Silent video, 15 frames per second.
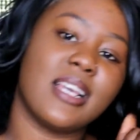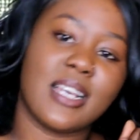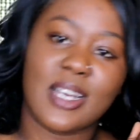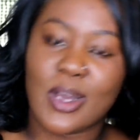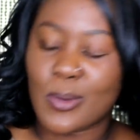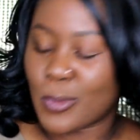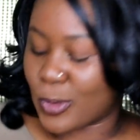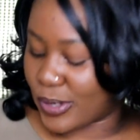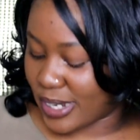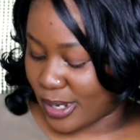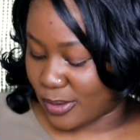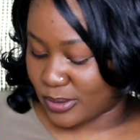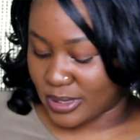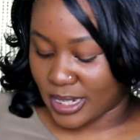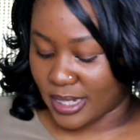Come on
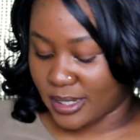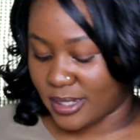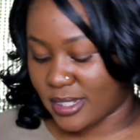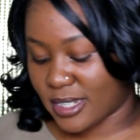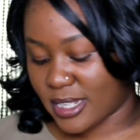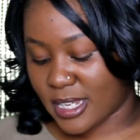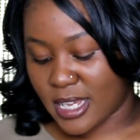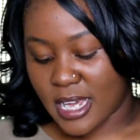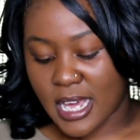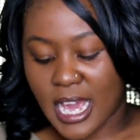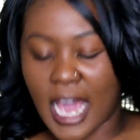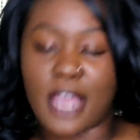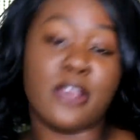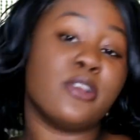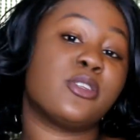now. Like,
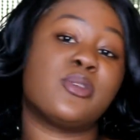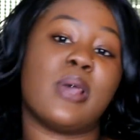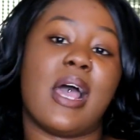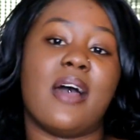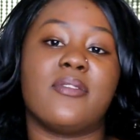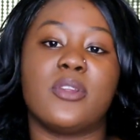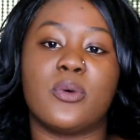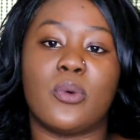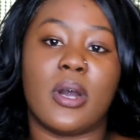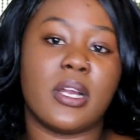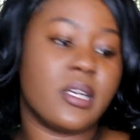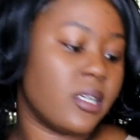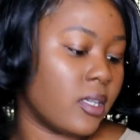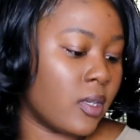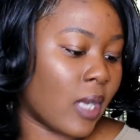I used to have the
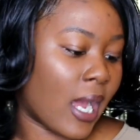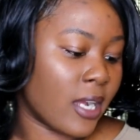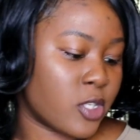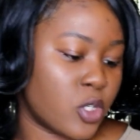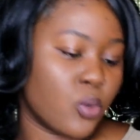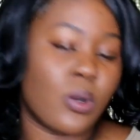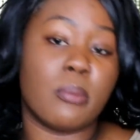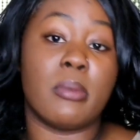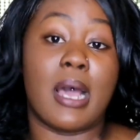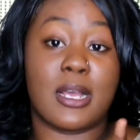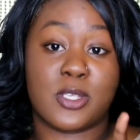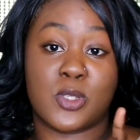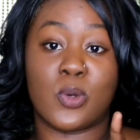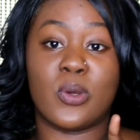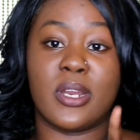one, the actual one, but I
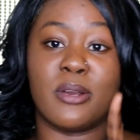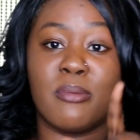sold it.